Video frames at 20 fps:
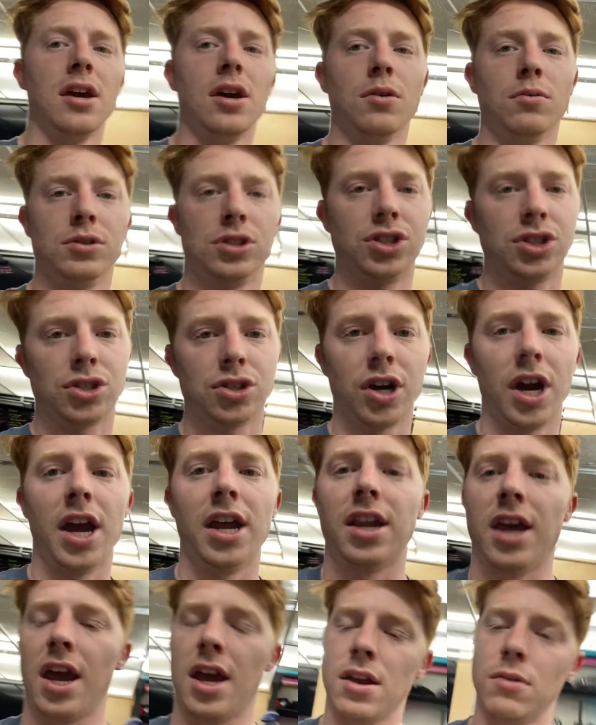which is
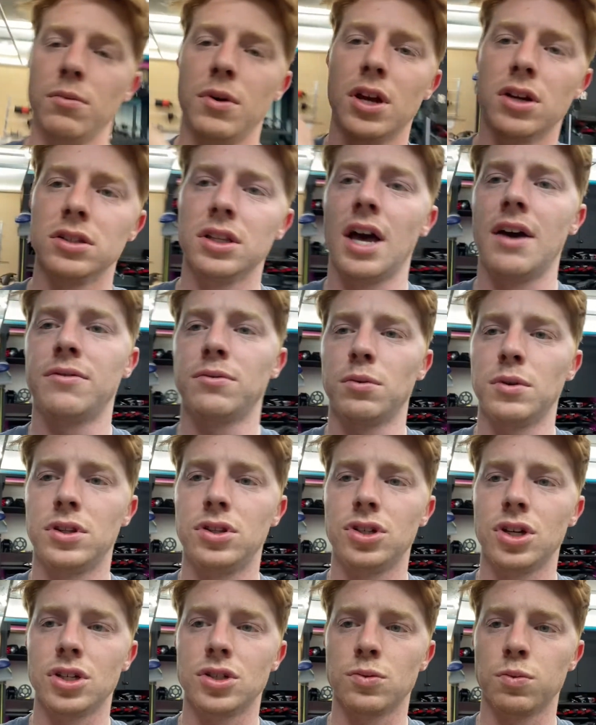great, and we are left with
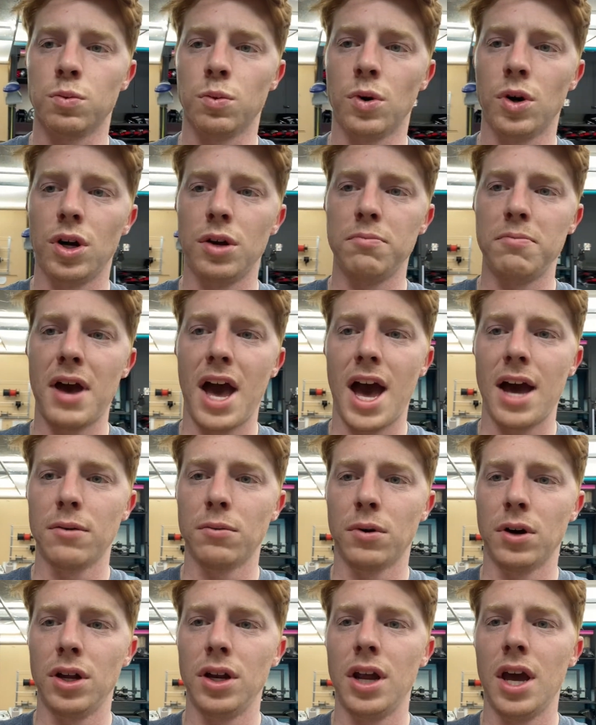just one bad
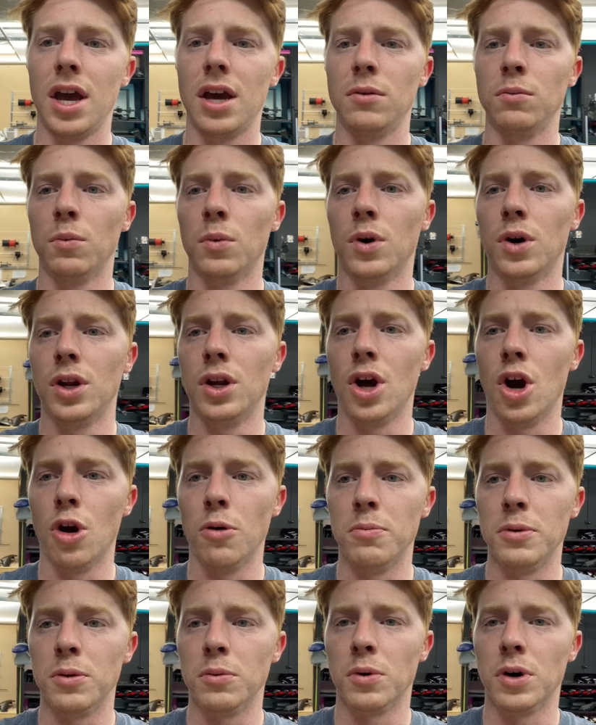one and one
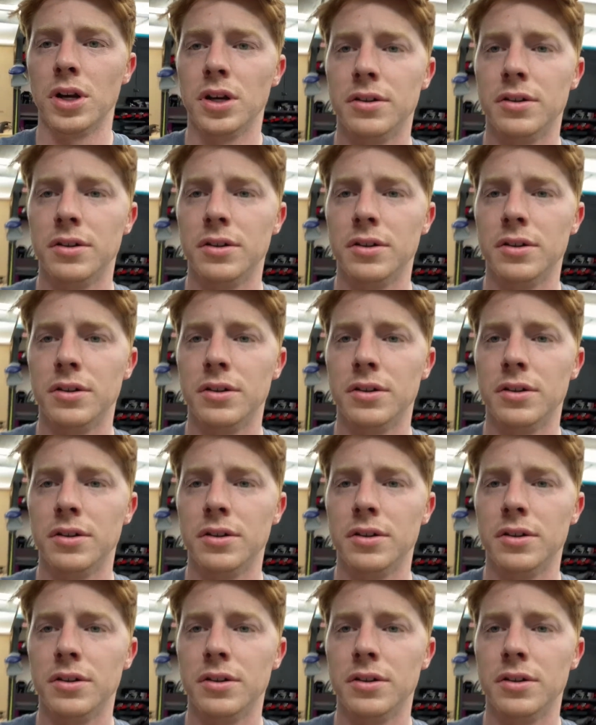open one.